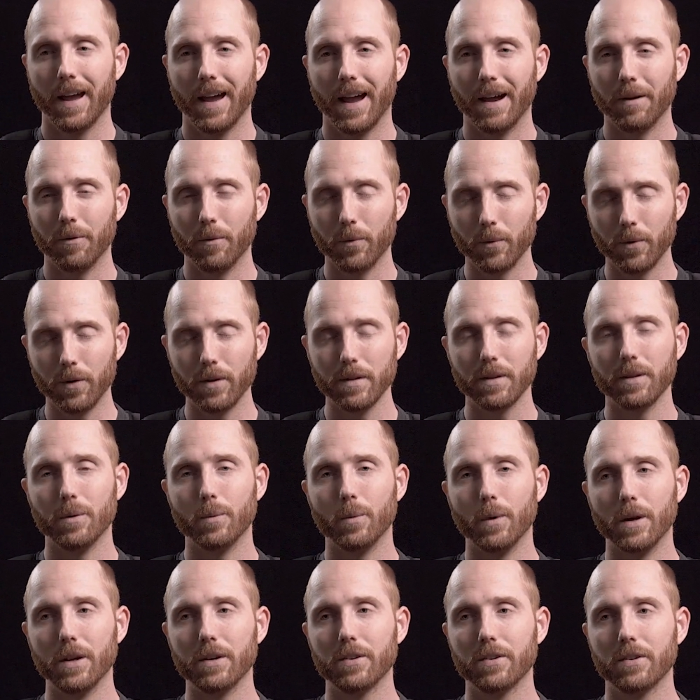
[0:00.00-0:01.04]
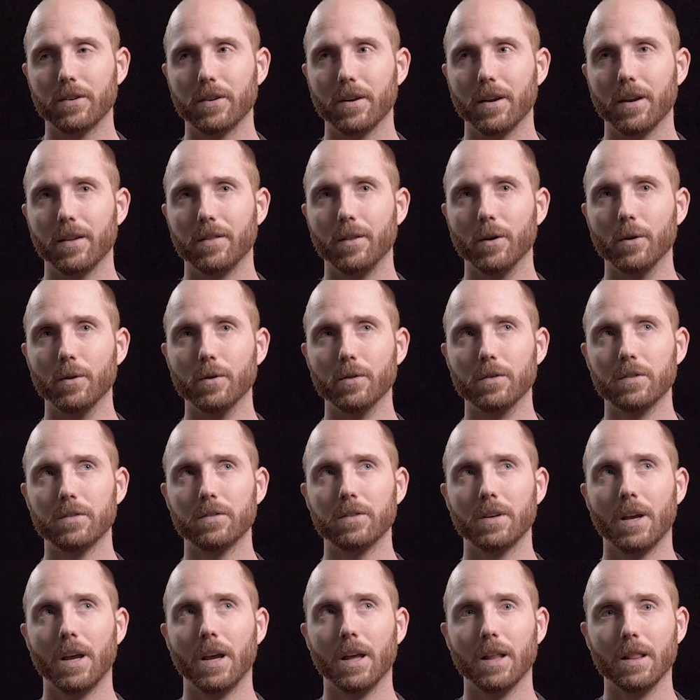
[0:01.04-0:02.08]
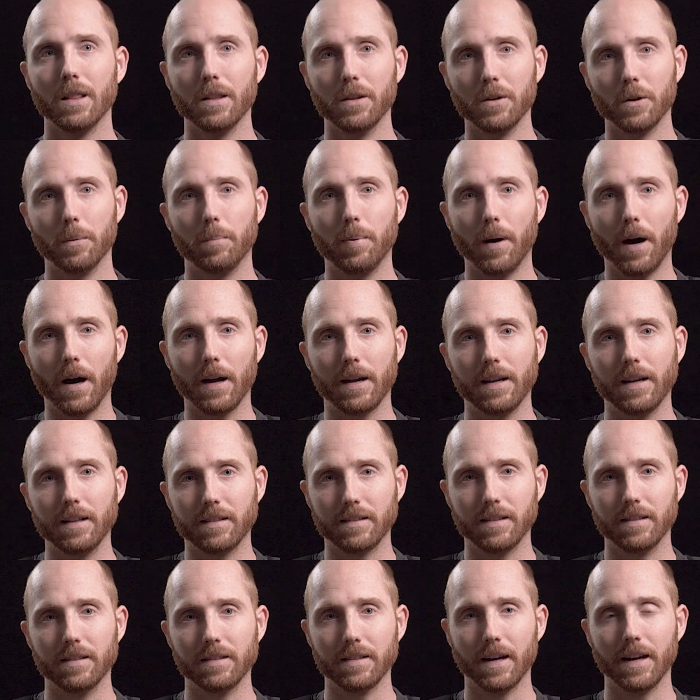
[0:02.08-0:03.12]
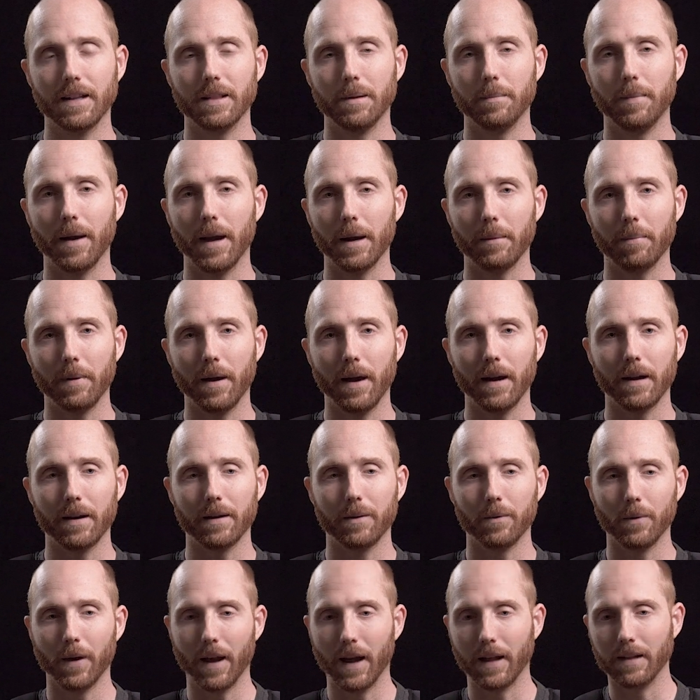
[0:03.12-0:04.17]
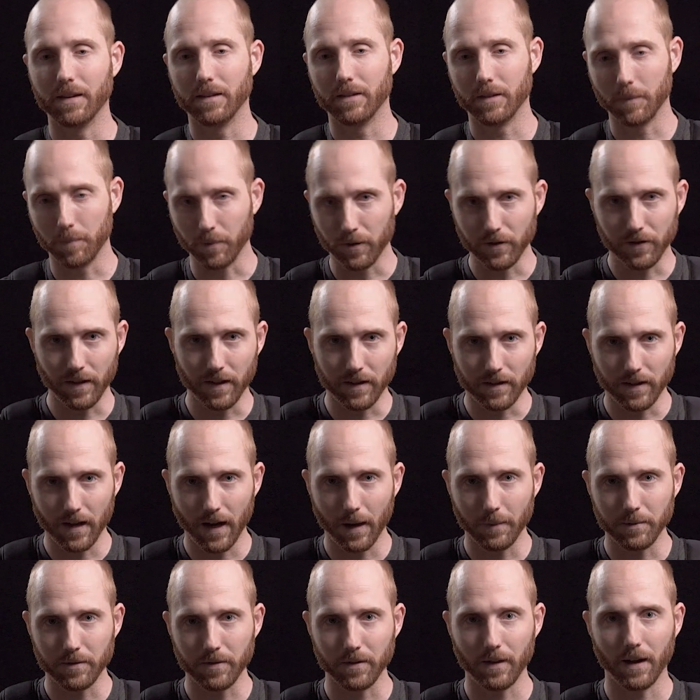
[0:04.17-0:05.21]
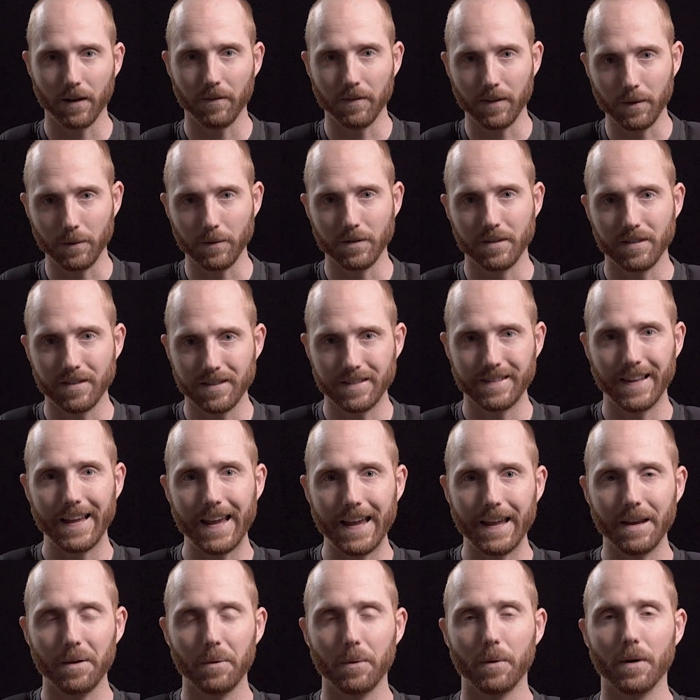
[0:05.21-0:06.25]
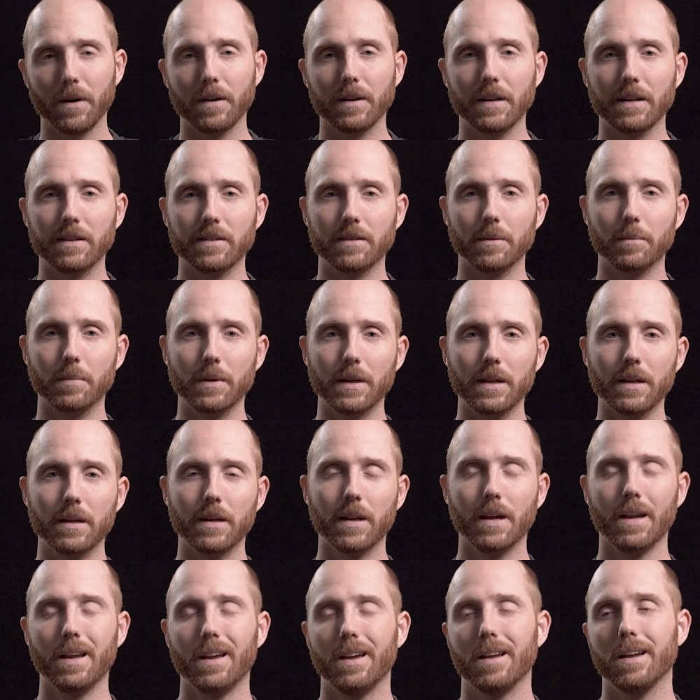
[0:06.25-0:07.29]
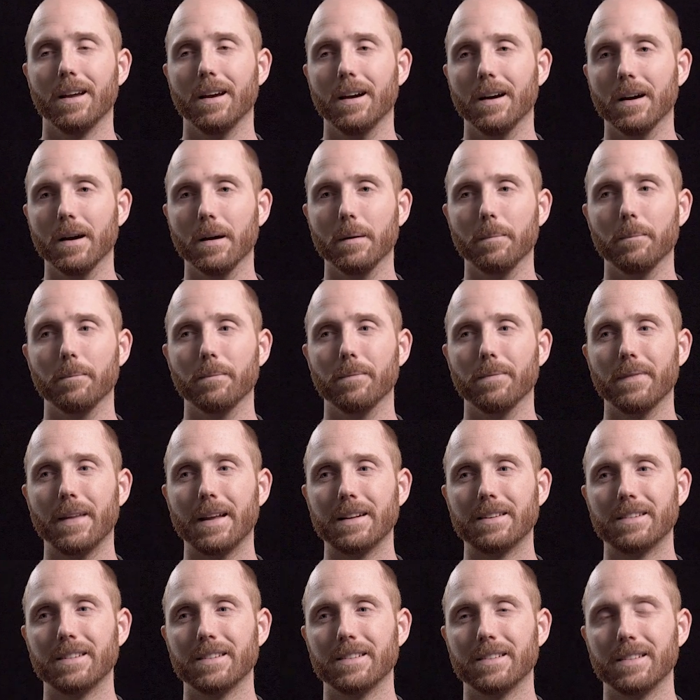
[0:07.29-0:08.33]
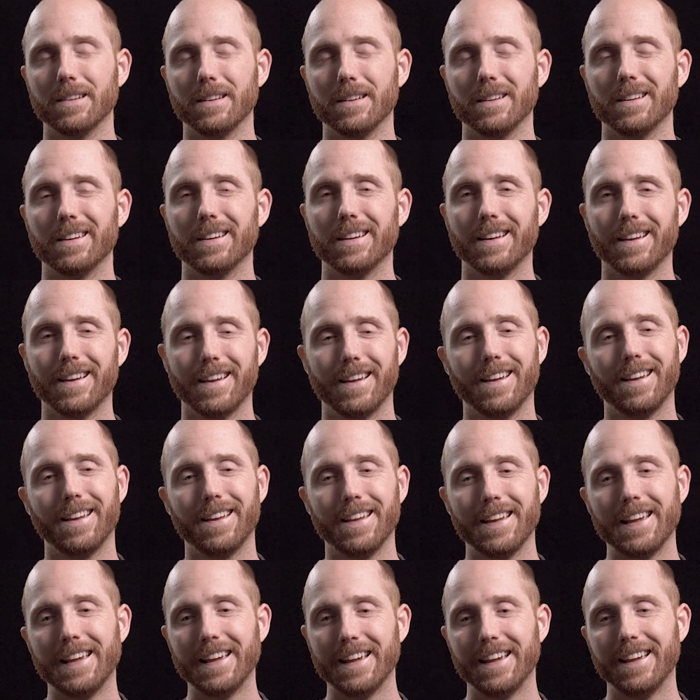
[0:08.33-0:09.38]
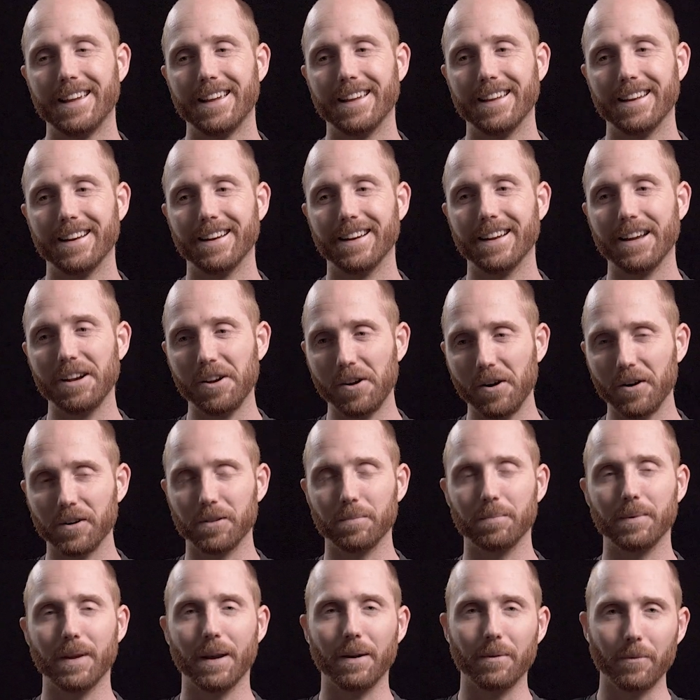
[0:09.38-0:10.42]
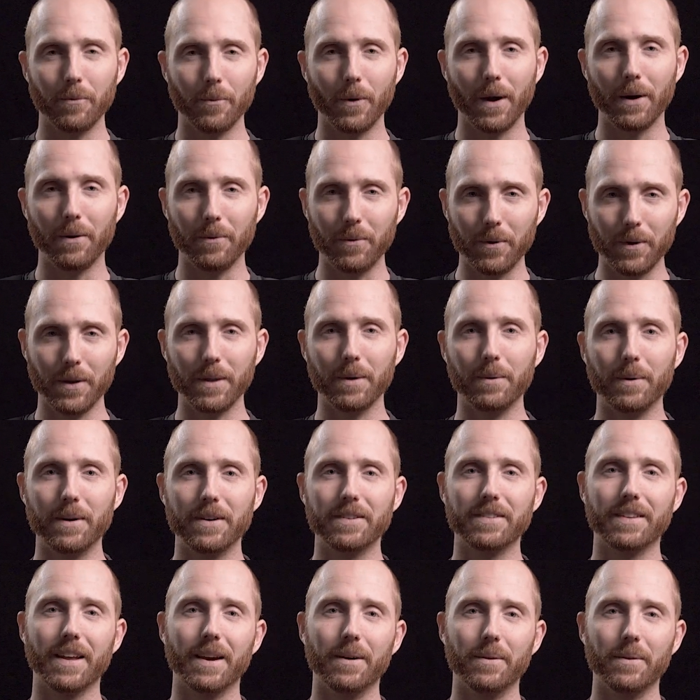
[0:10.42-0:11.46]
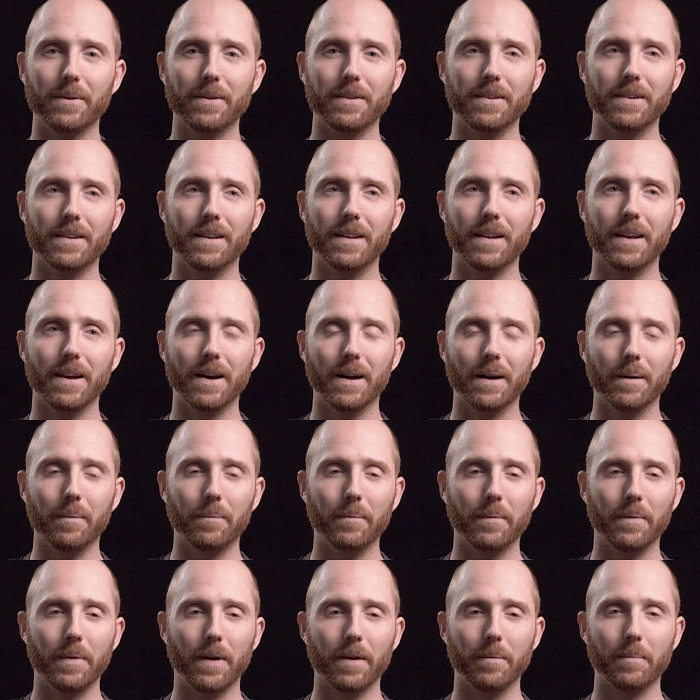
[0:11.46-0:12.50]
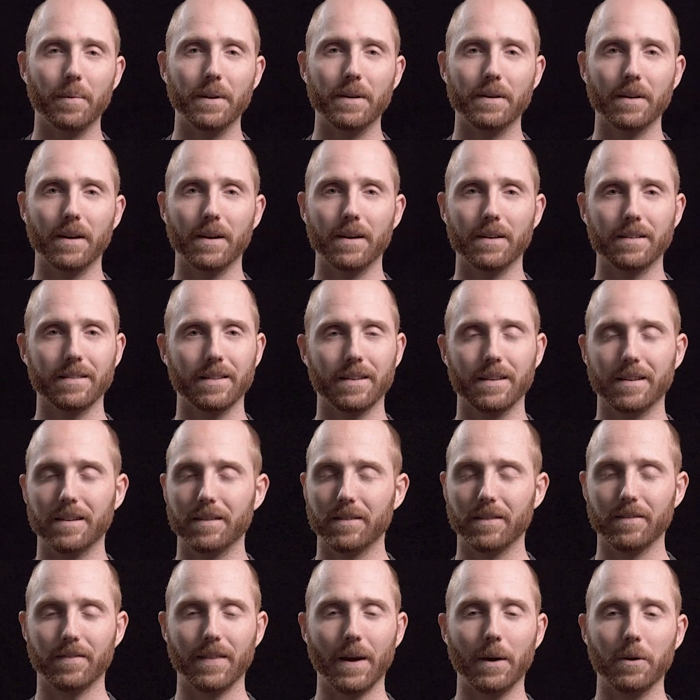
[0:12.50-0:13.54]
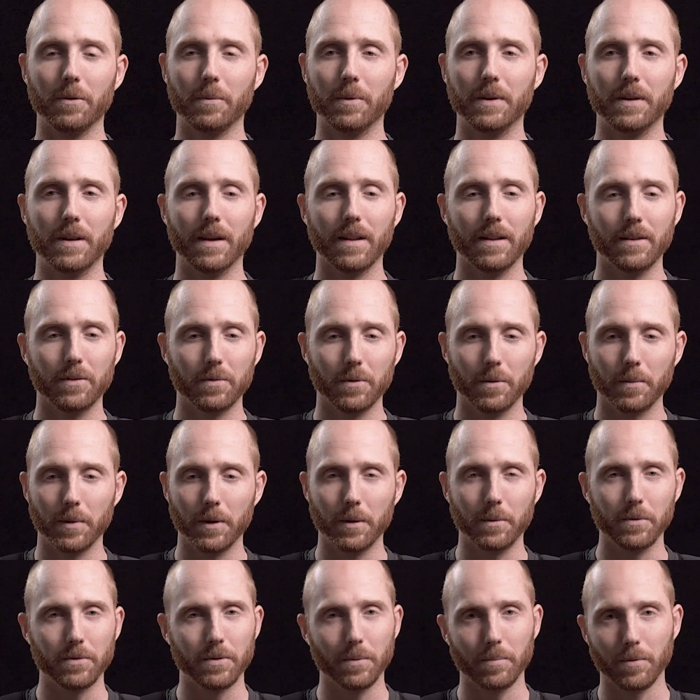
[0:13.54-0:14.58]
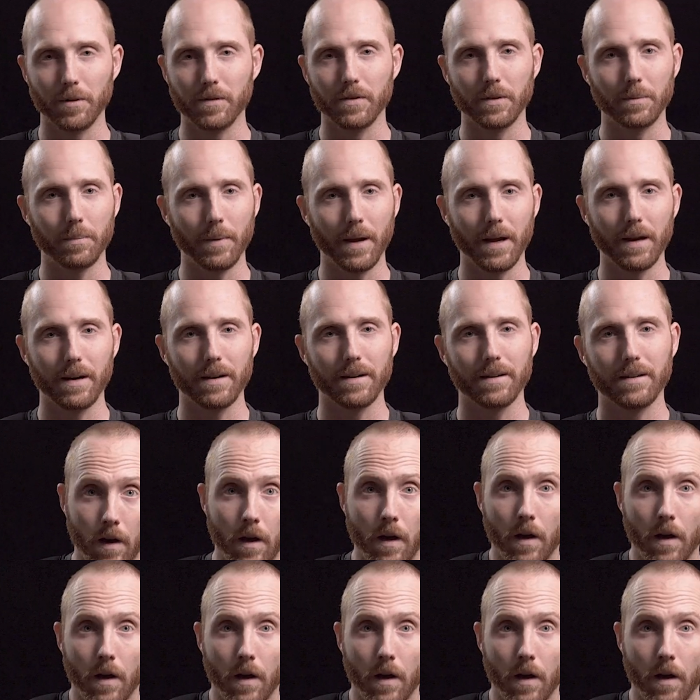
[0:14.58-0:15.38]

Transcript: I really wish those little pockets inside the backpack had zippers on top so that everything would stay where it needs to be. That's just, it hurts me. I really wish that would have been done, because if that would have been done, this would have been almost the perfect bag.